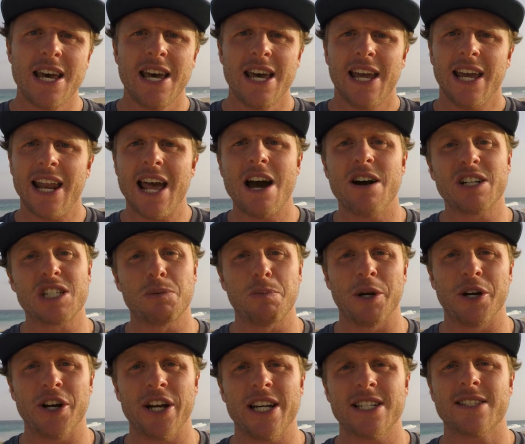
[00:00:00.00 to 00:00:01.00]
in our
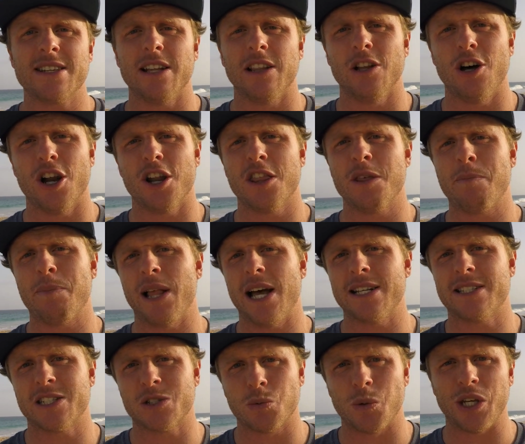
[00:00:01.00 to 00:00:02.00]
experience a lot of the
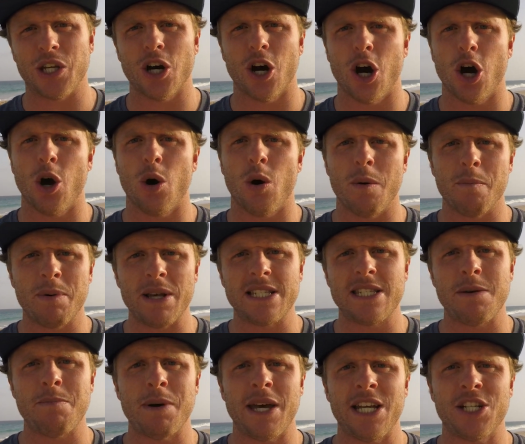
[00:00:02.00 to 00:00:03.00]
places we go on
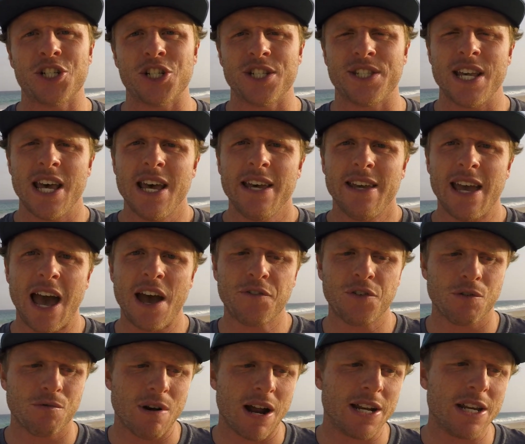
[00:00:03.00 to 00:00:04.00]
busy beaches, you have
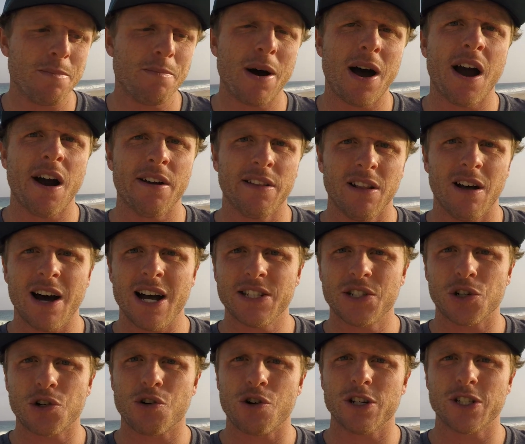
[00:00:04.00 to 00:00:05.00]
to run your bar and
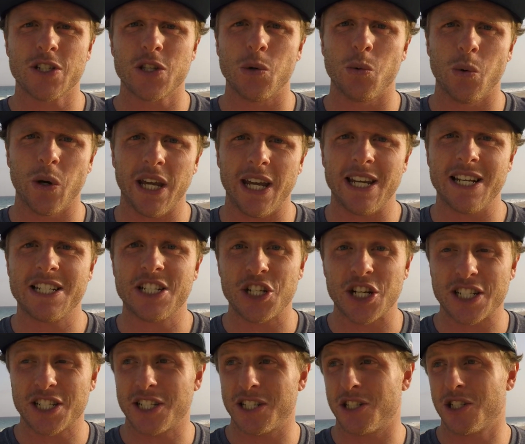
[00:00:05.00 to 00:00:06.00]
lines across the wind
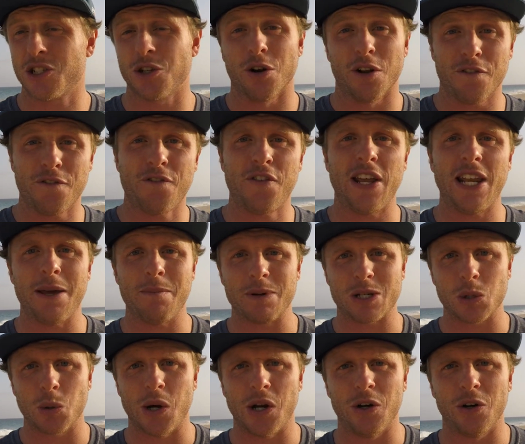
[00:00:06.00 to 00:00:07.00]
just to sort of fit in
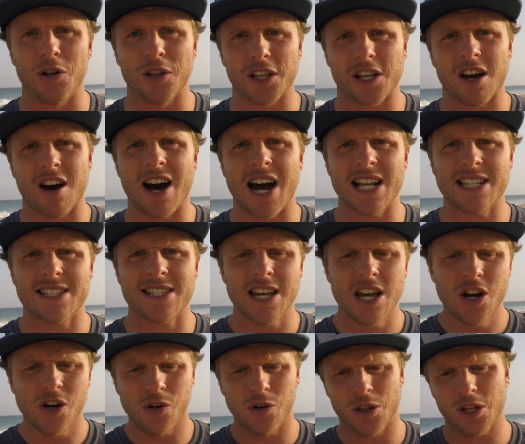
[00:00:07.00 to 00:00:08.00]
between all the kites.
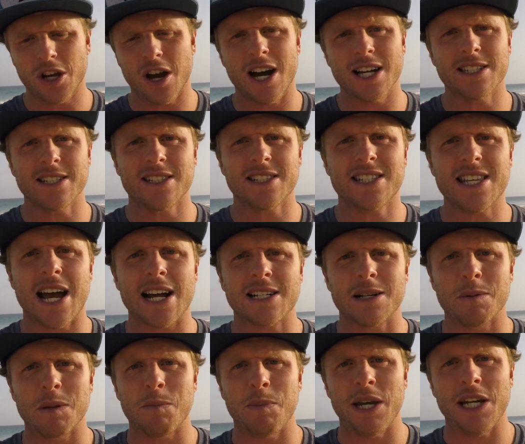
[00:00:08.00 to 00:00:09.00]
All the kites are stacked
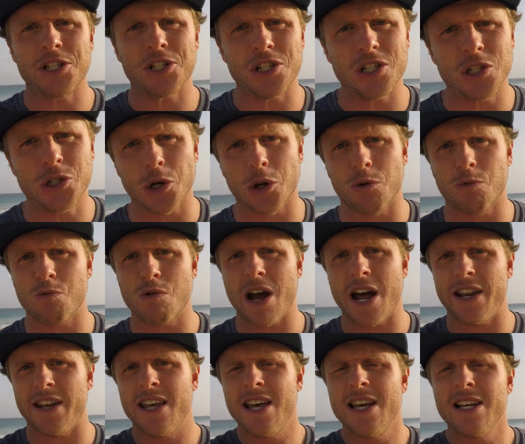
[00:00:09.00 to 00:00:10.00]
up the beach and you sort of
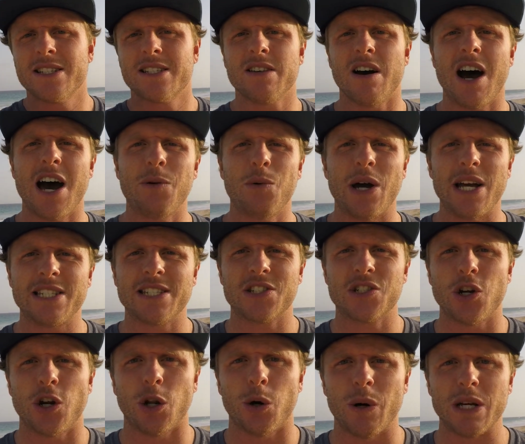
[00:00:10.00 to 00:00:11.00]
run sideways.
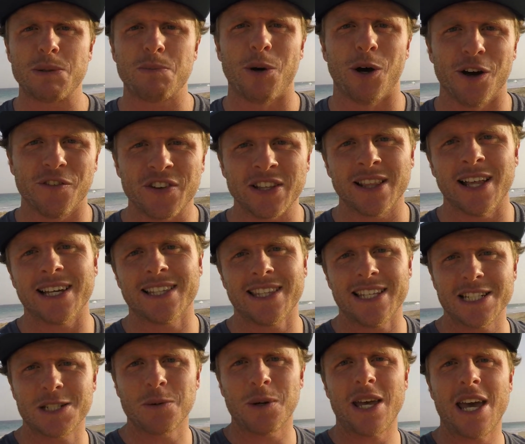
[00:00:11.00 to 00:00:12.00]
It's not always perfect like
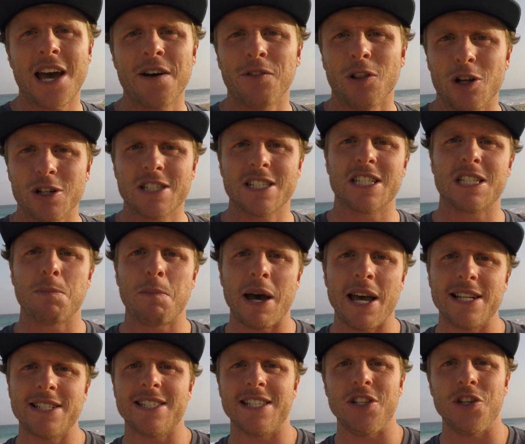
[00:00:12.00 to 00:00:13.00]
this where you have lots of
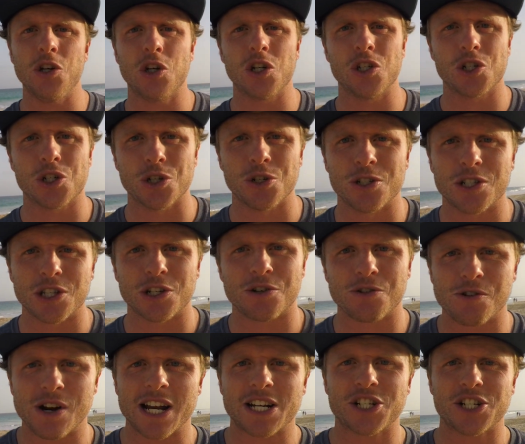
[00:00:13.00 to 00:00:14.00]
space and you can choose the
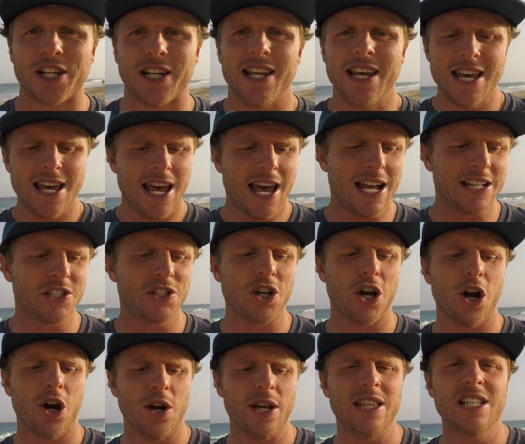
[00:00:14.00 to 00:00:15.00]
direction. And
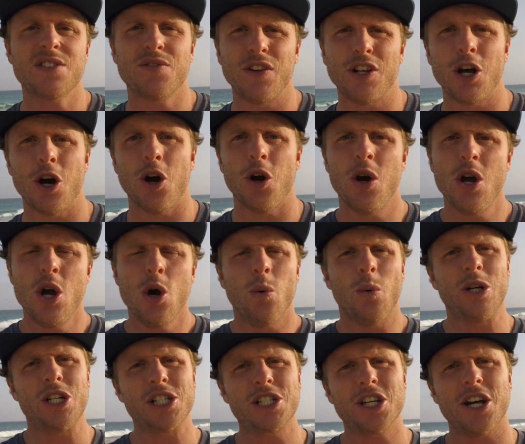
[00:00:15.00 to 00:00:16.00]
so in this video,
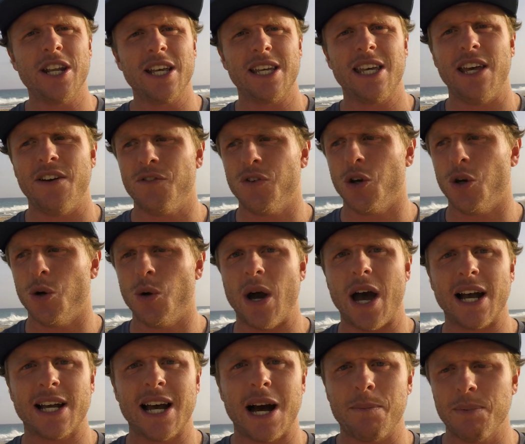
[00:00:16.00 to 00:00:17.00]
we're just going to give you
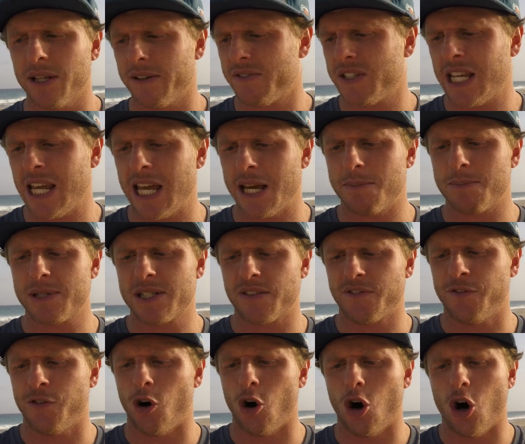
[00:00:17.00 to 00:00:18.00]
a couple of tips
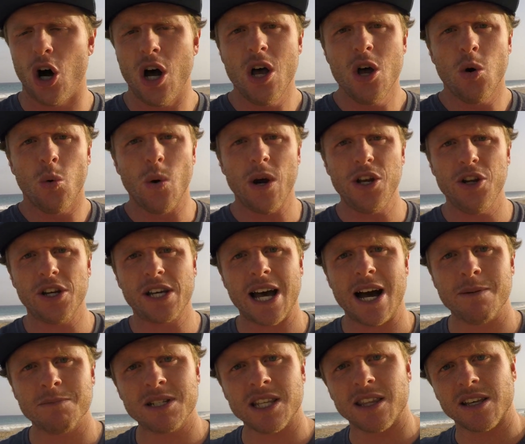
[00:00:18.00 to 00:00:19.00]
for when you
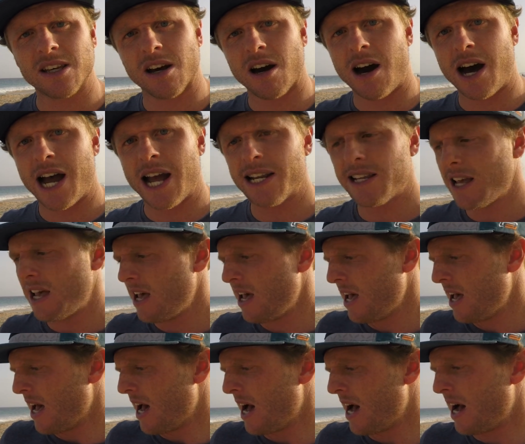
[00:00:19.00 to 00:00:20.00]
come to the kite,
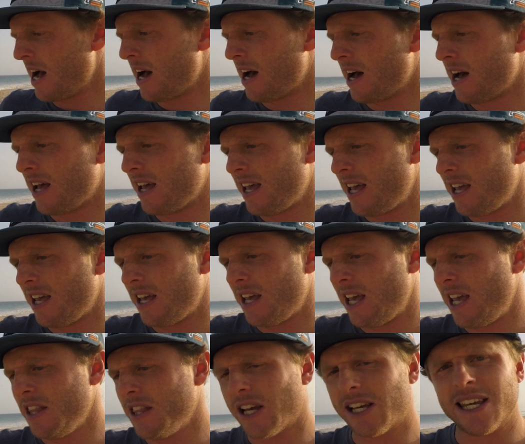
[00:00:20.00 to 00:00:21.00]

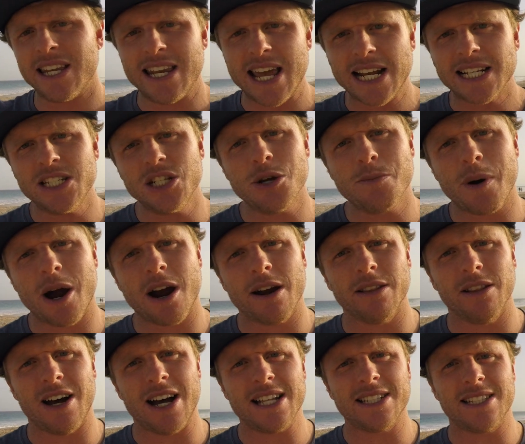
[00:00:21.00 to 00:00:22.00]
either connecting your bar
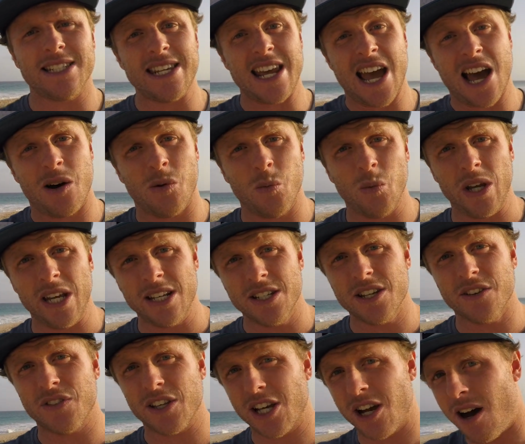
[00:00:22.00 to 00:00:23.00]
and lines downwind
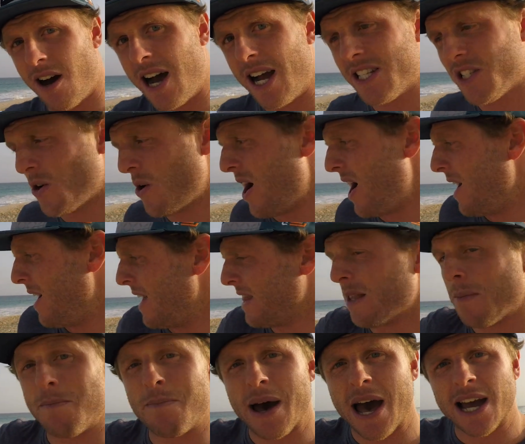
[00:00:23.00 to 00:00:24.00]
of the kite, so
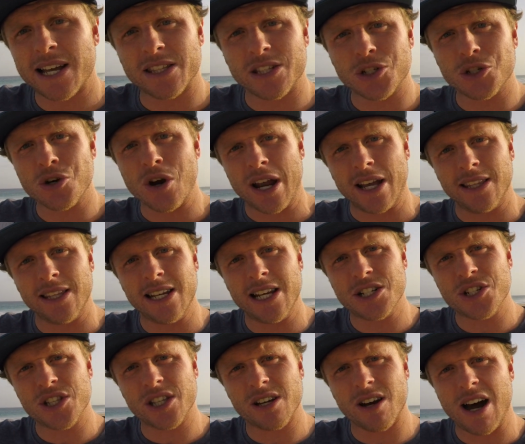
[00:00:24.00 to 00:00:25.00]
at the back, the trailing
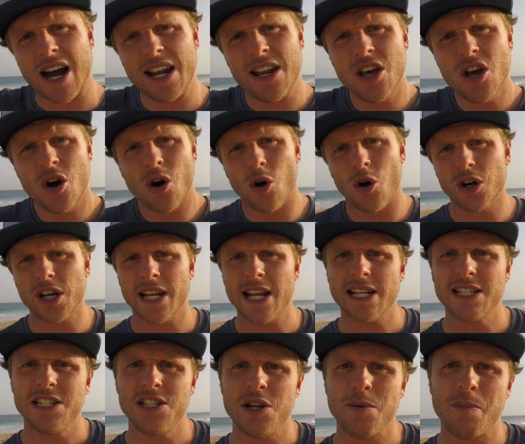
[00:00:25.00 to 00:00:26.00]
edge of the kite, or
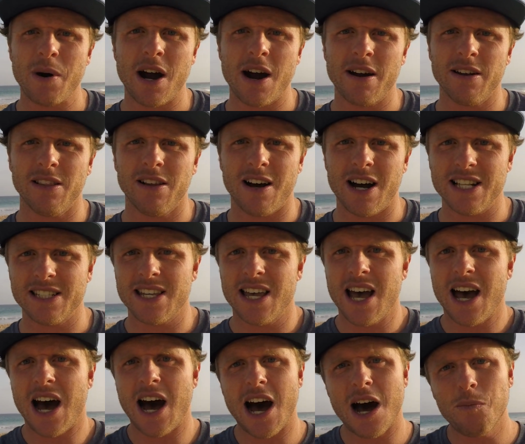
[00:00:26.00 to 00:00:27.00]
connecting your bar and lines
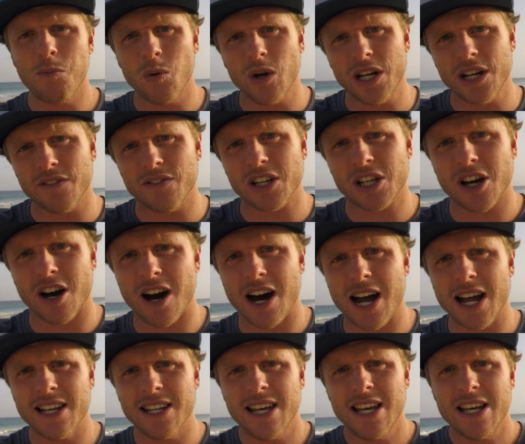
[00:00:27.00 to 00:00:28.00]
upwind of the
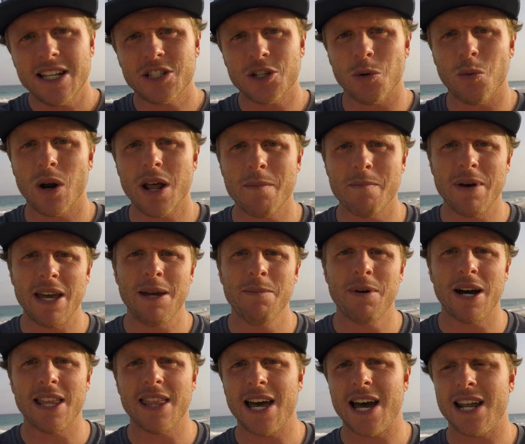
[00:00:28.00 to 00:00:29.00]
kite. So what I mean
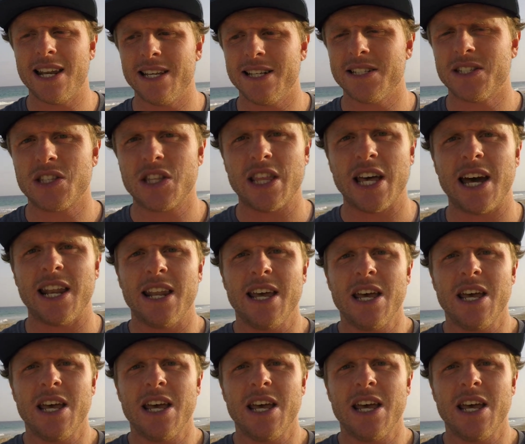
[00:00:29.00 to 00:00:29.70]
by that is that